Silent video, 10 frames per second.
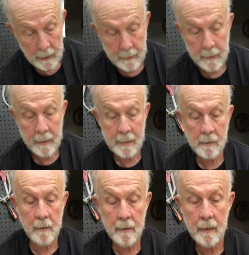And then
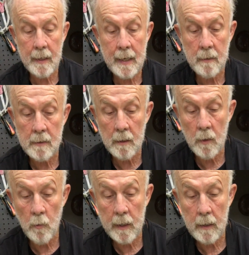that's going to allow it to
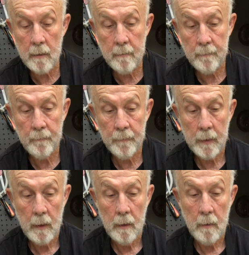go in
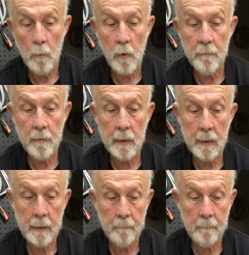more freely.